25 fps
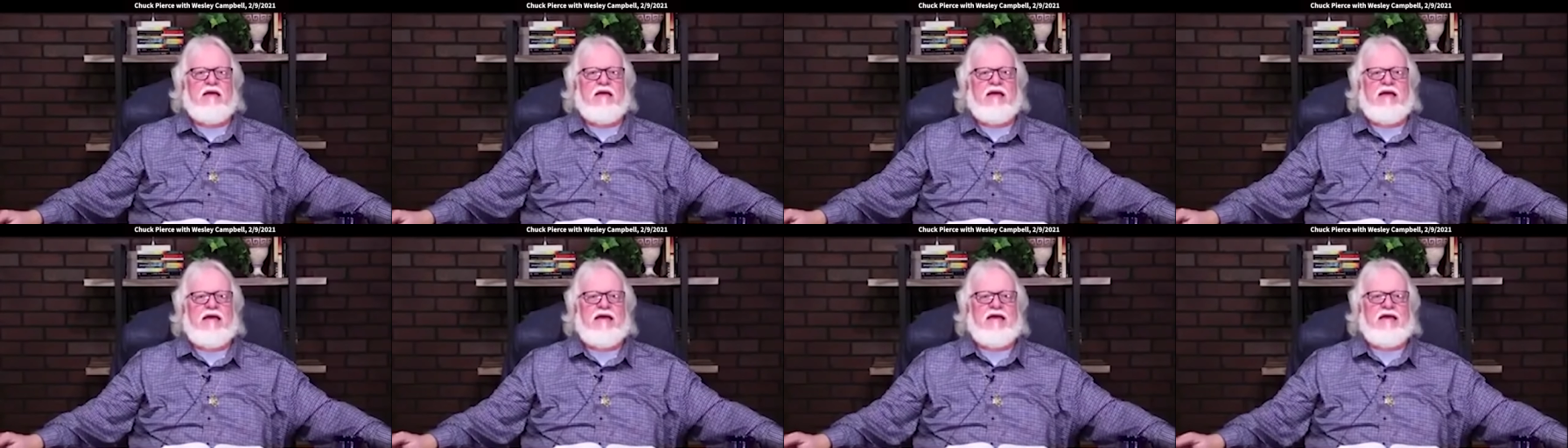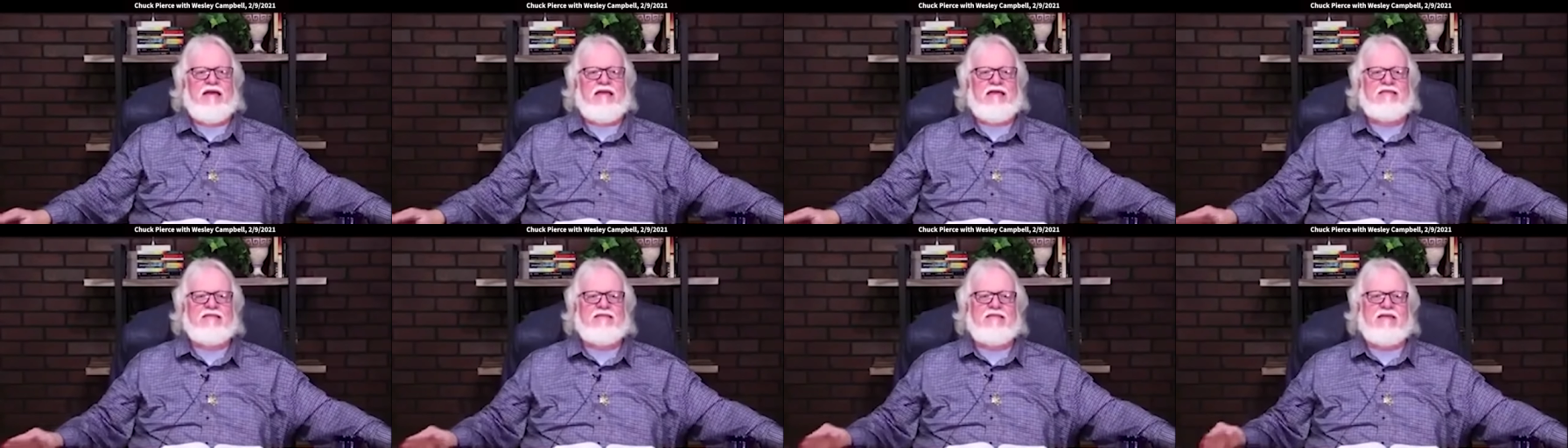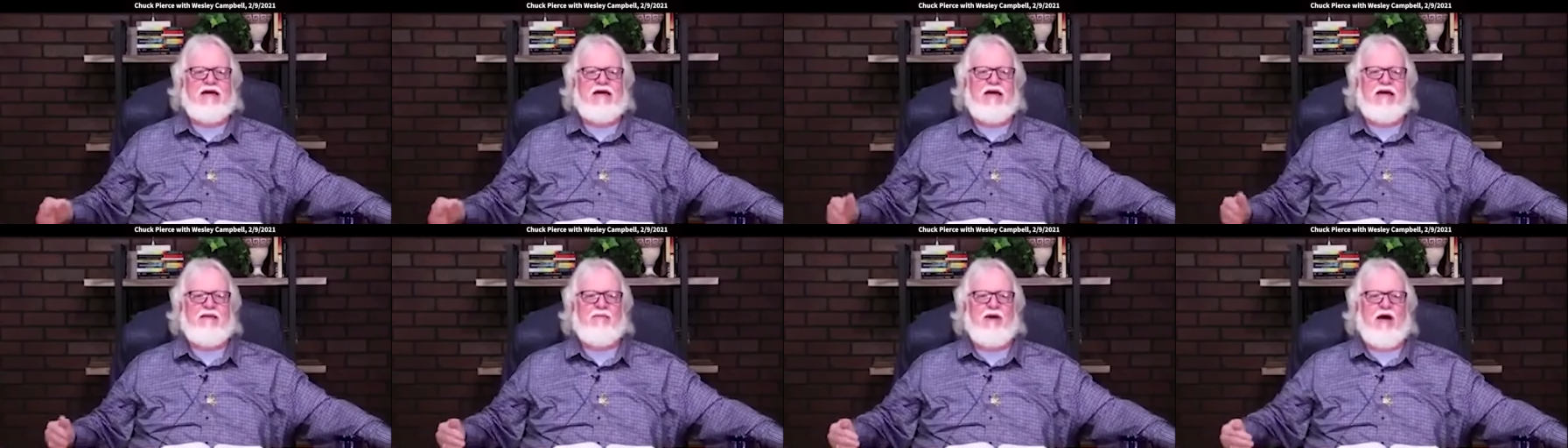
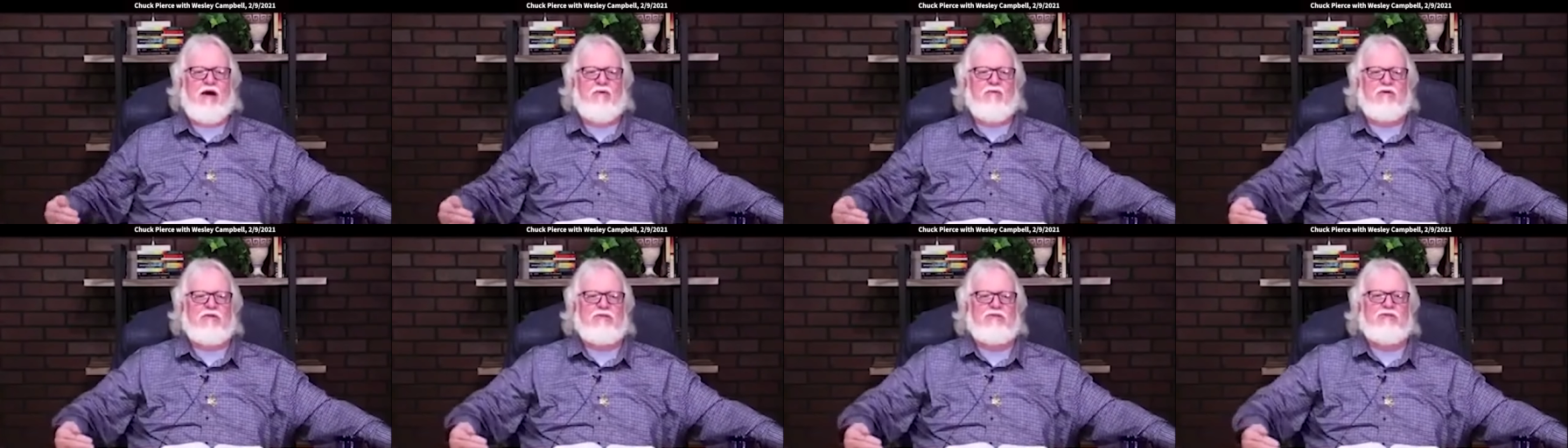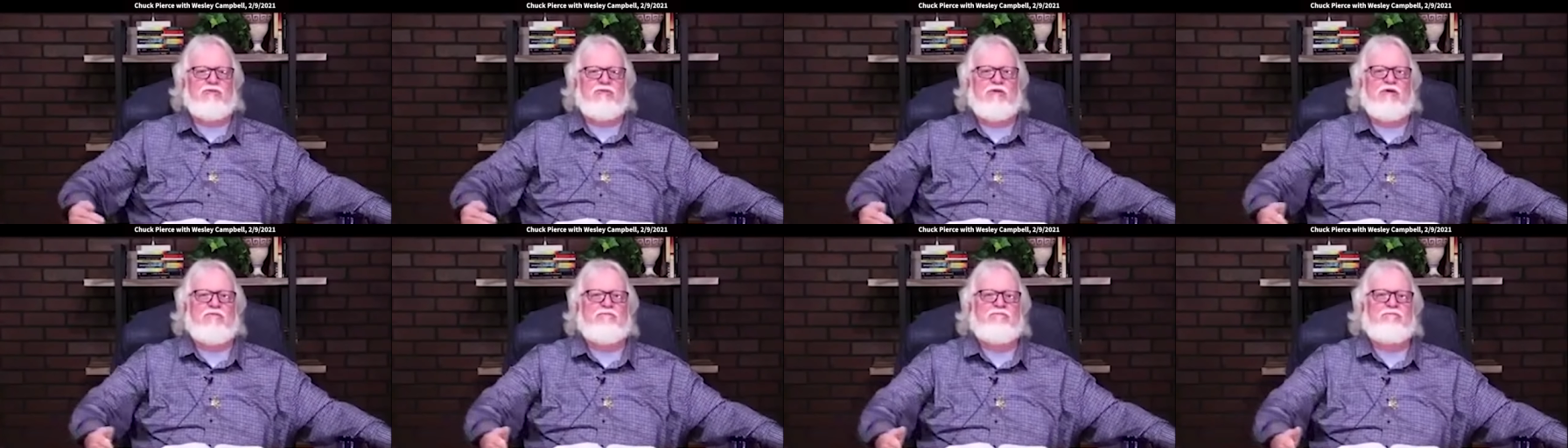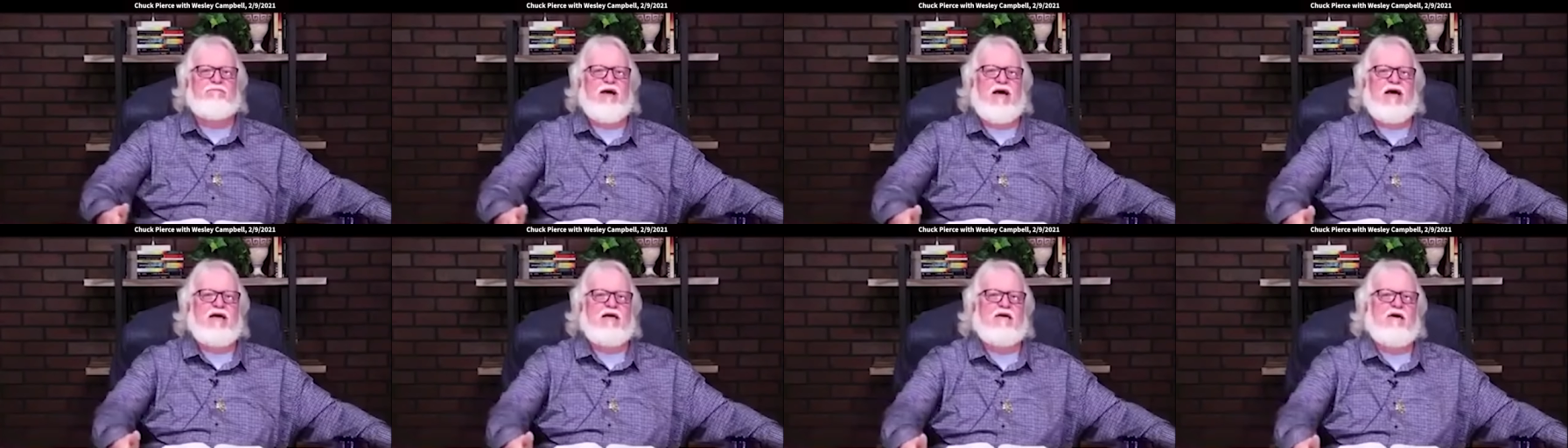anytime I would drift
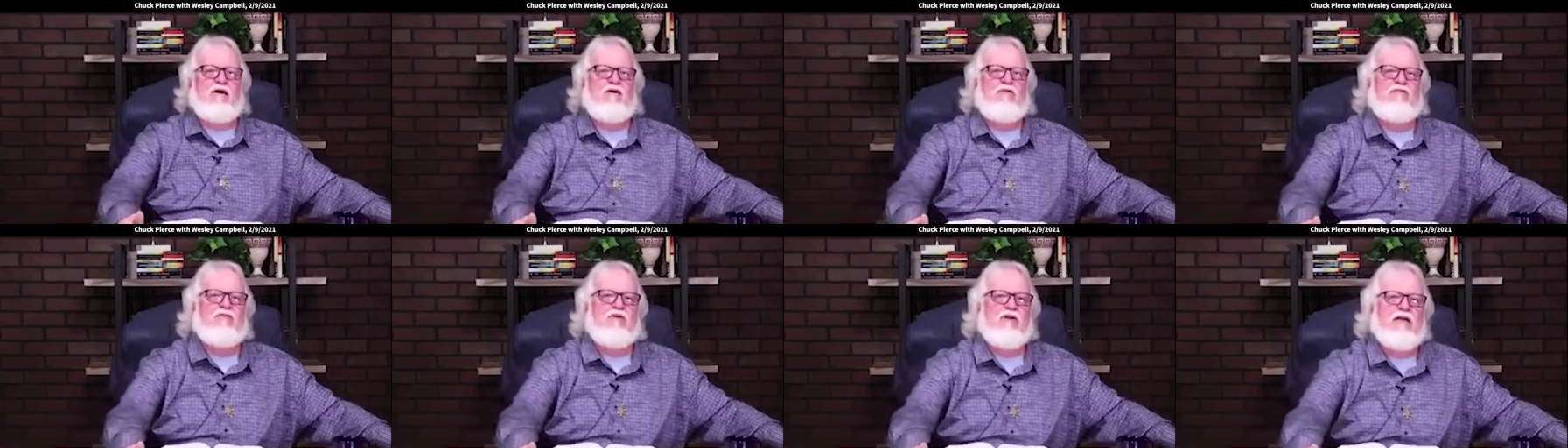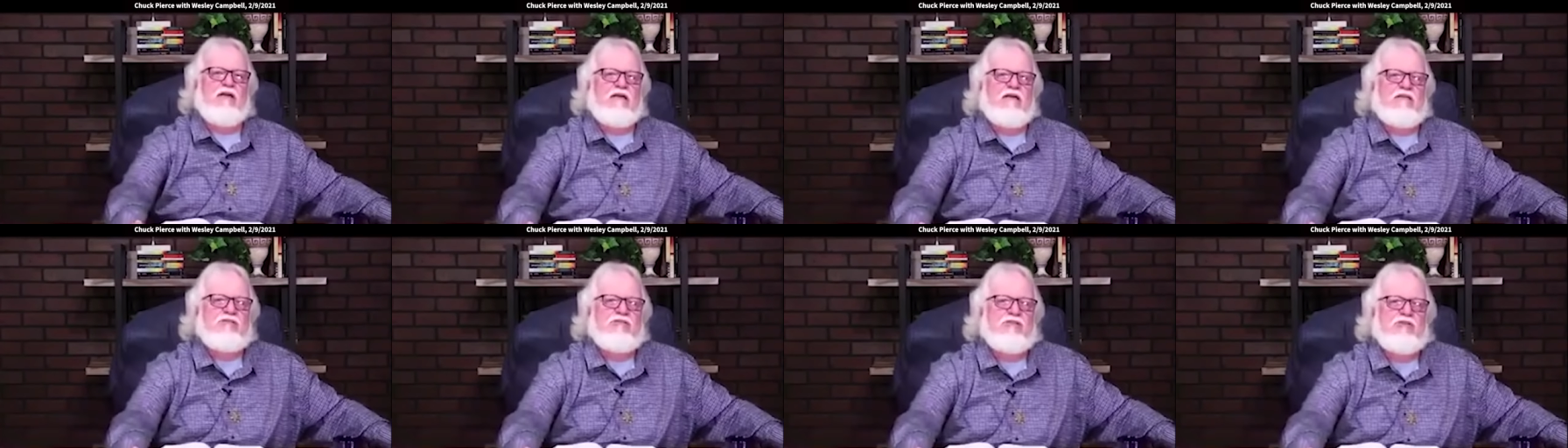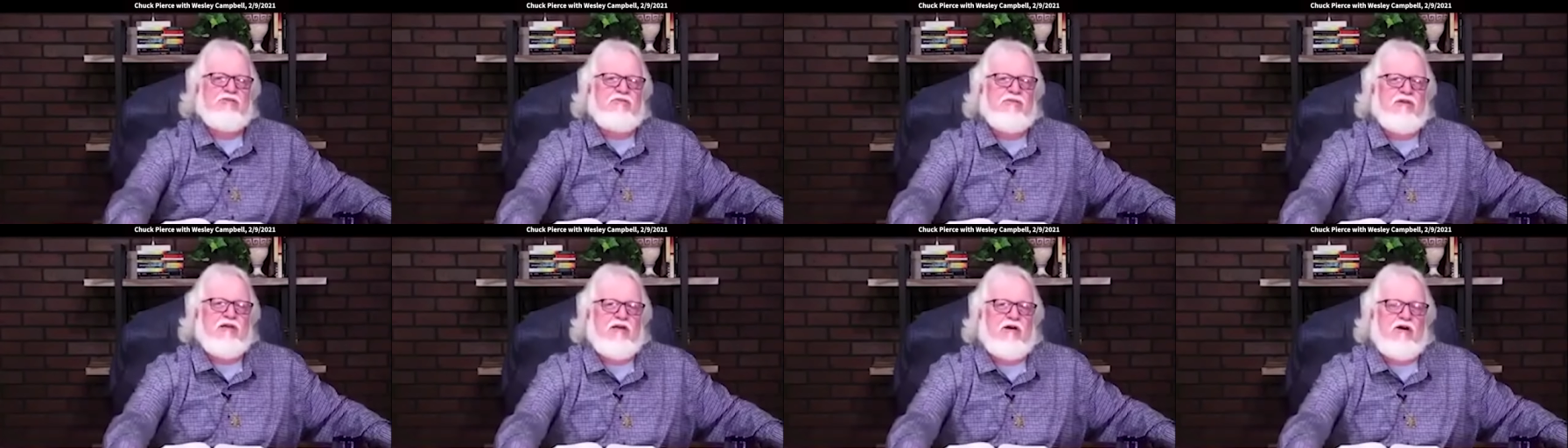back over into
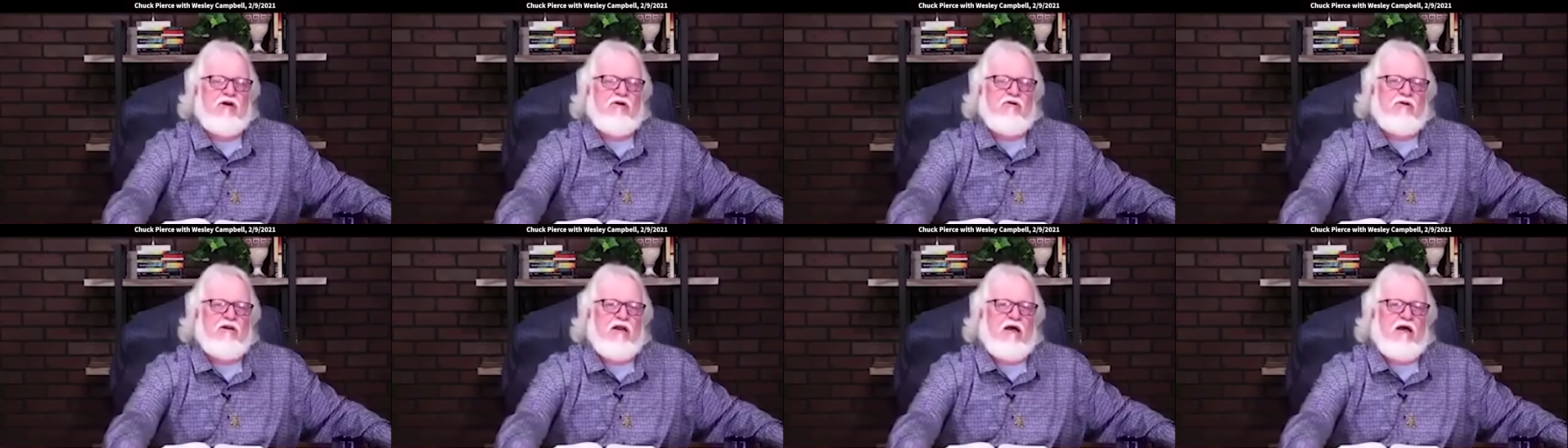the old